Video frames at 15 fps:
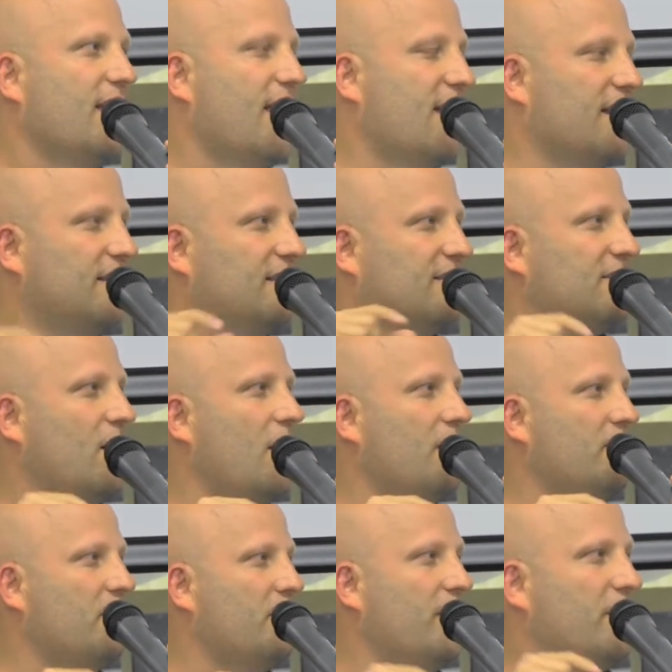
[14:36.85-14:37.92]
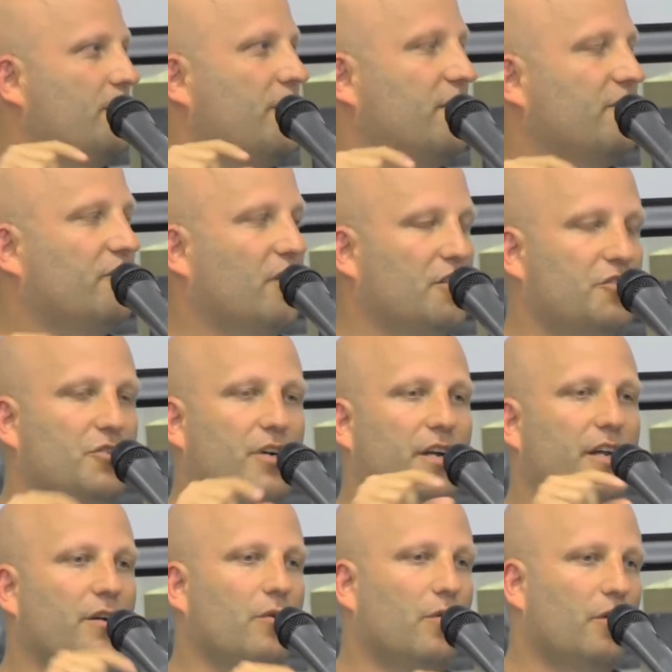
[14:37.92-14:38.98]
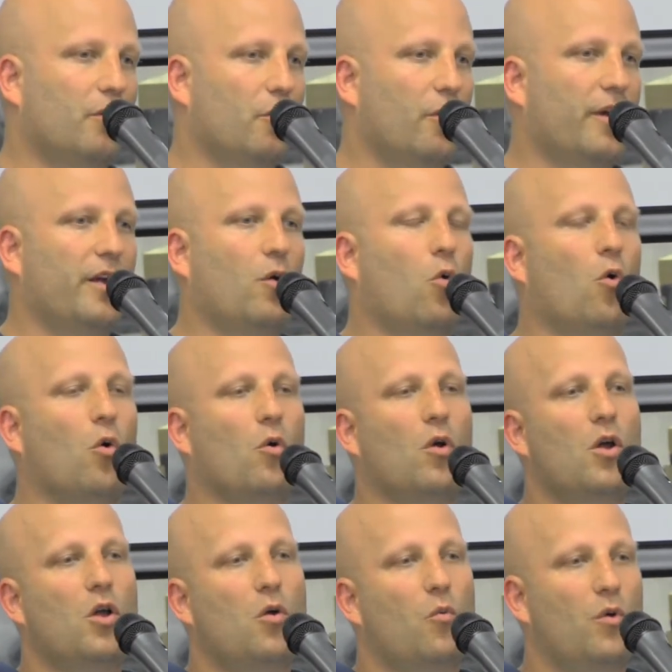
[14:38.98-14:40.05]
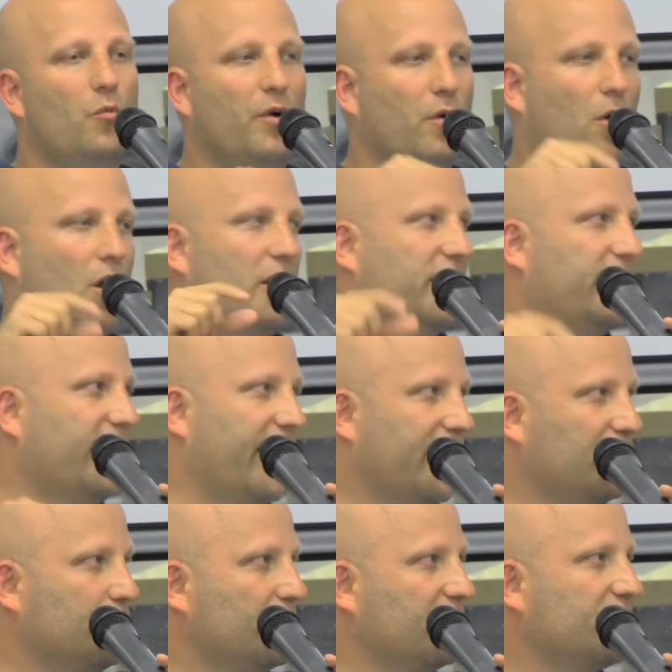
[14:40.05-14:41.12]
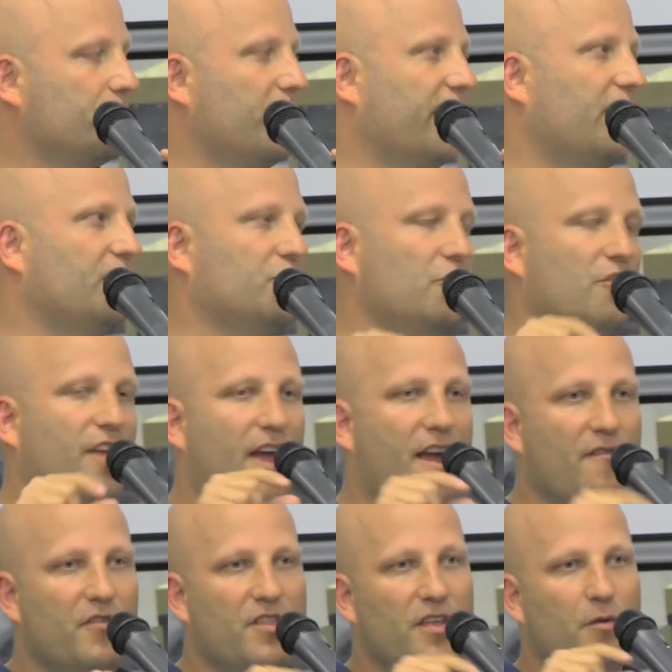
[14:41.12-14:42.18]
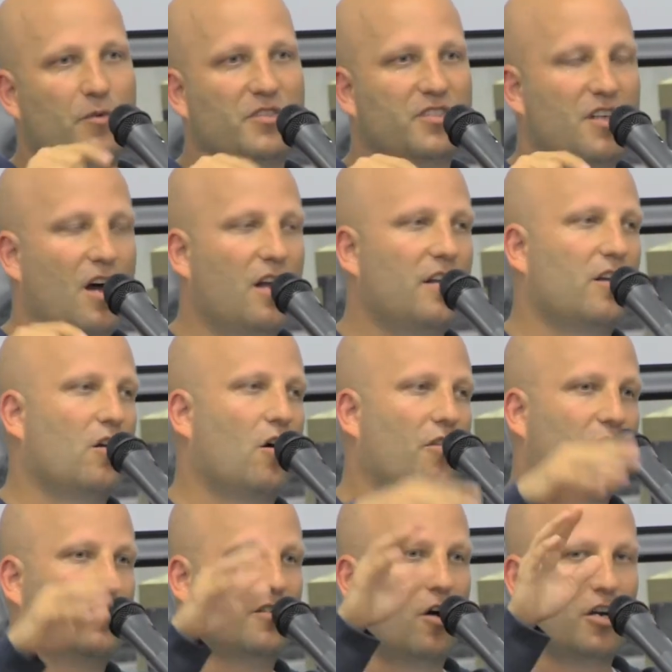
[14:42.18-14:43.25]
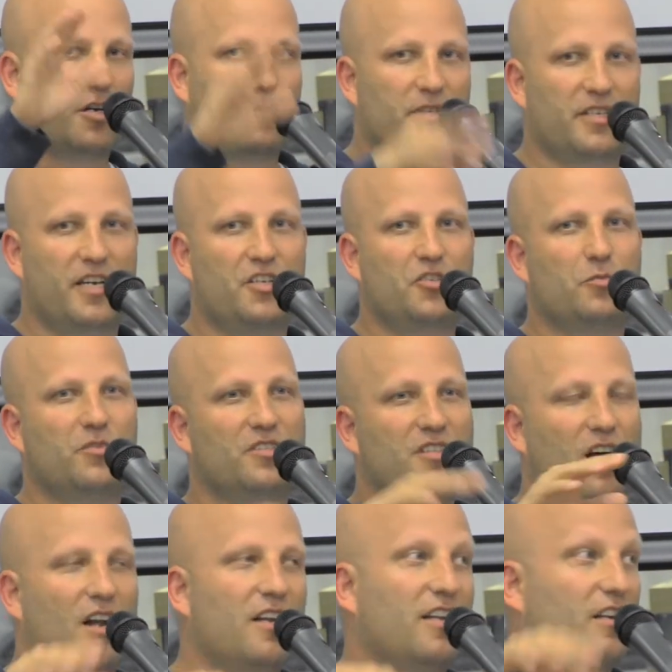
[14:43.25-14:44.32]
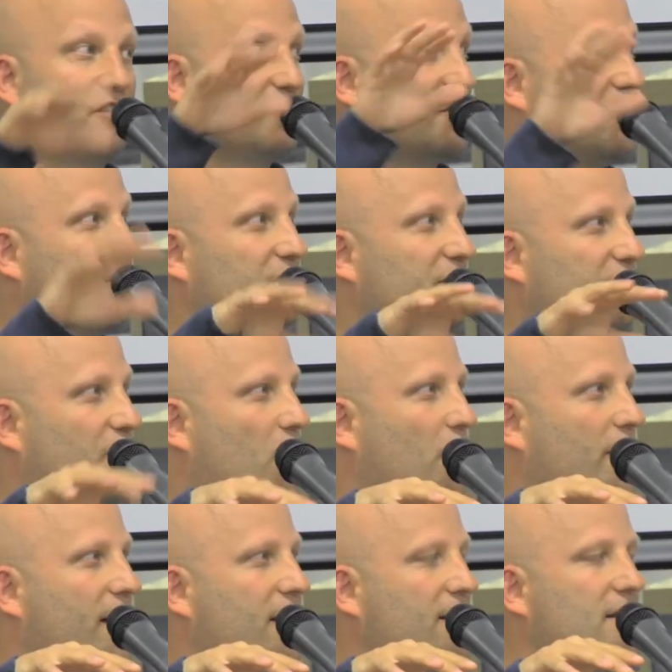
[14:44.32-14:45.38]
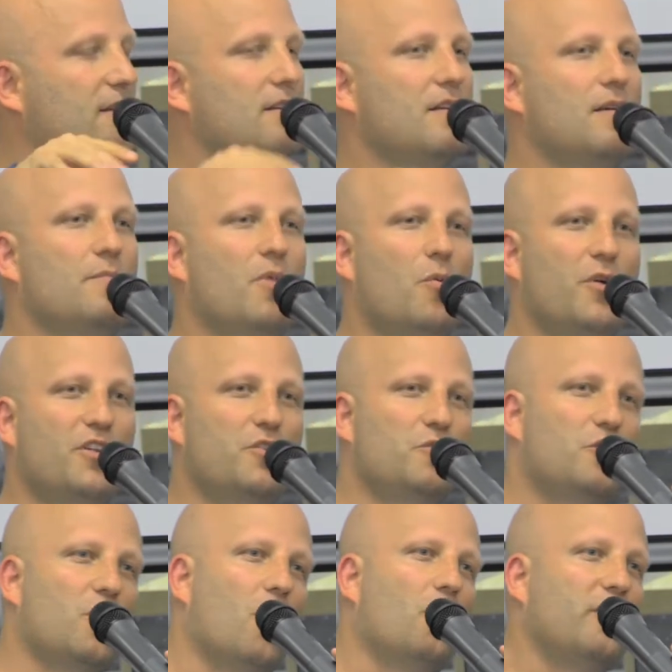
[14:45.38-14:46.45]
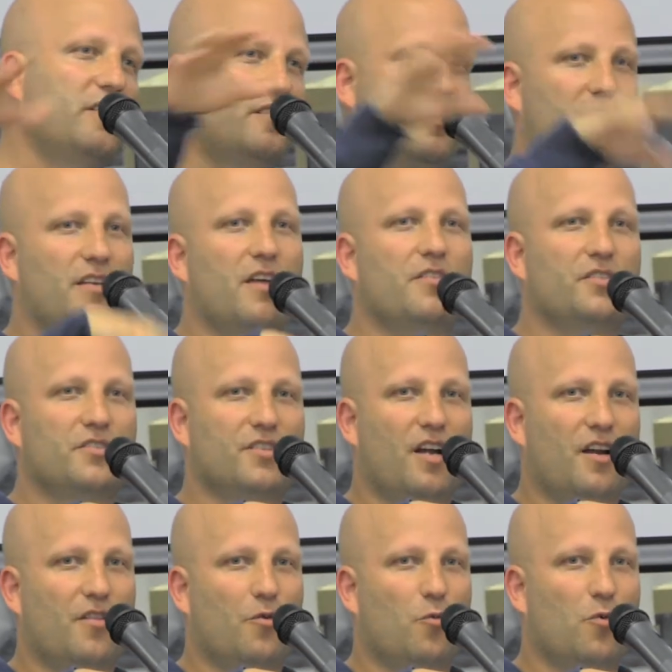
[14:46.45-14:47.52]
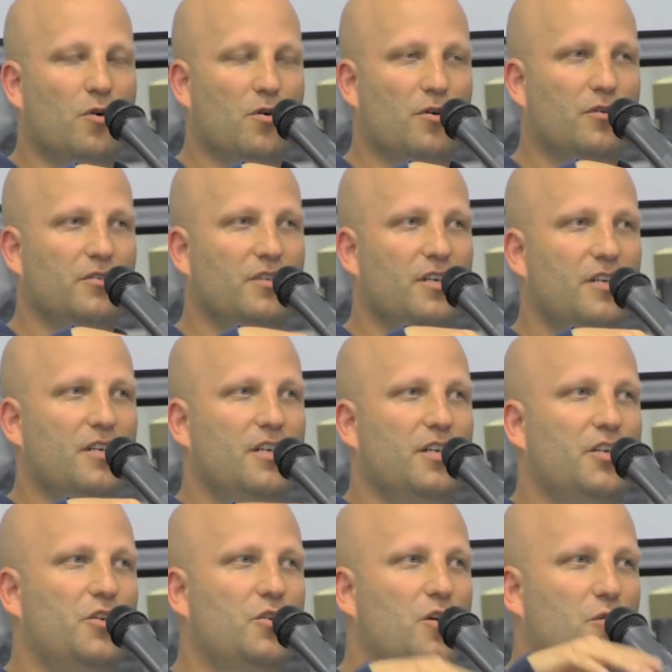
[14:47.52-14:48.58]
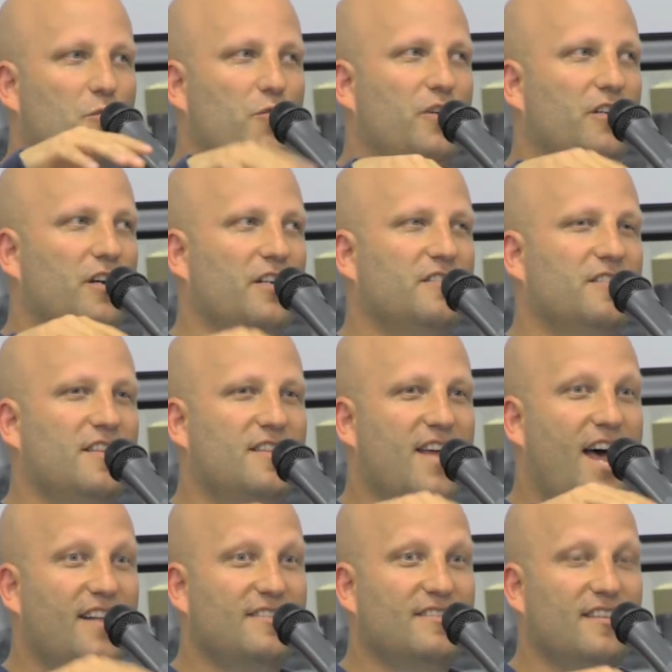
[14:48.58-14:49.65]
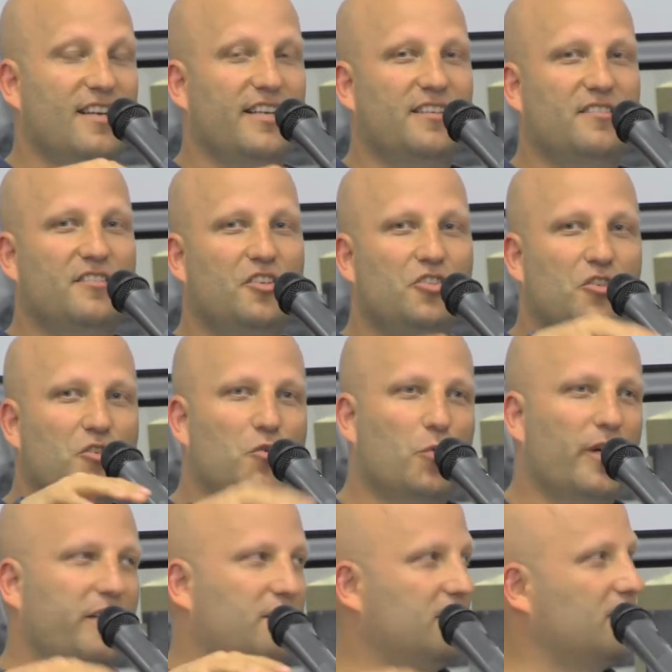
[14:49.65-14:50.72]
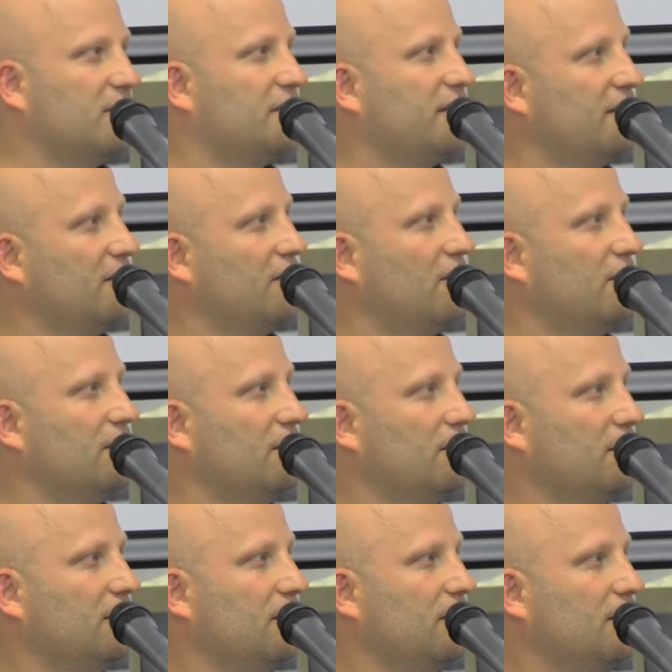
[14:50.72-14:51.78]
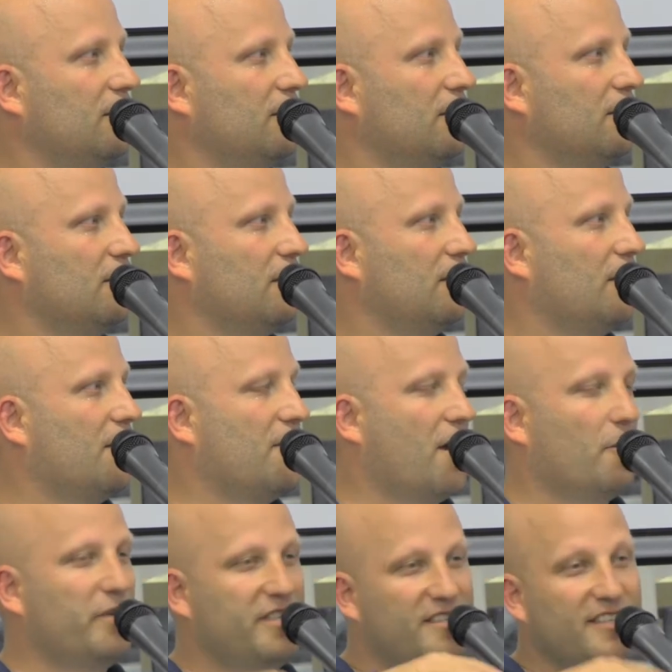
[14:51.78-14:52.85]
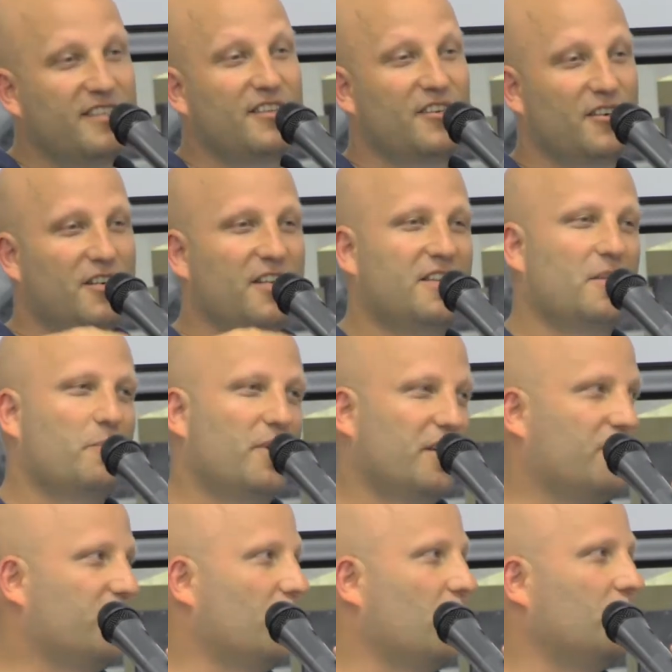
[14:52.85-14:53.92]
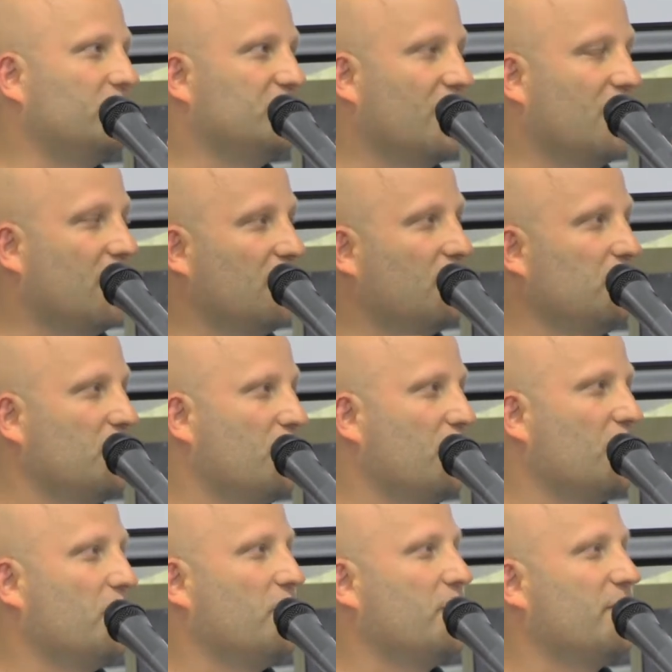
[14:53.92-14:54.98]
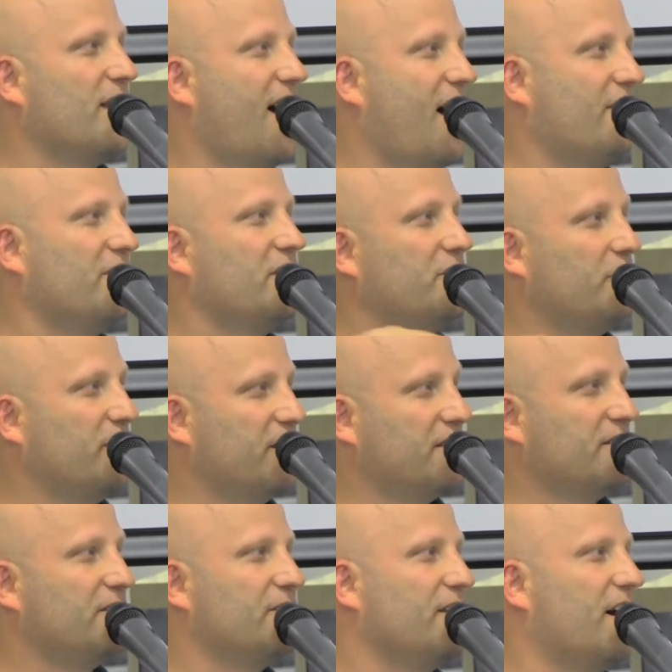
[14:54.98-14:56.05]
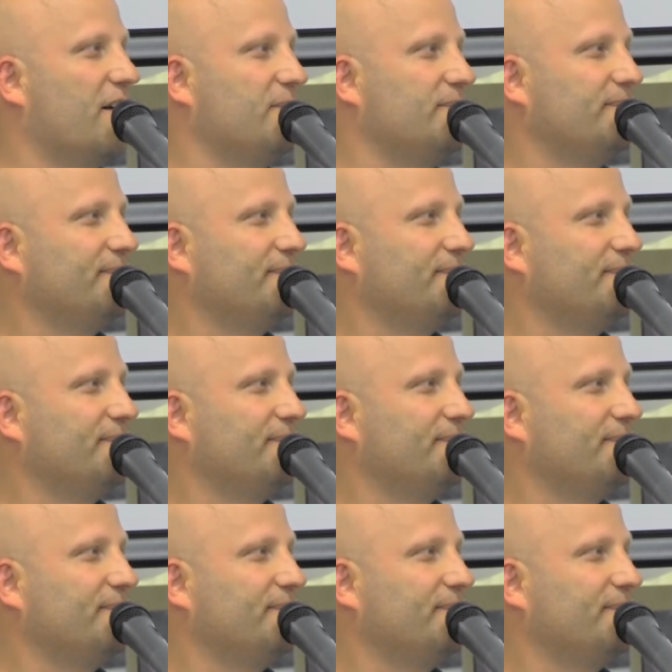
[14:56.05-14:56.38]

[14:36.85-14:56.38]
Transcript: And at the time, it may have been frustrating or annoying, or when we were on engagements, making sure that everything was done and all the documentation was done in a certain format. But when you go into the other side of the world, you don't realize that that's like such a great skill that we did learn at the big firms, and I don't know that we would have it if we didn't do that.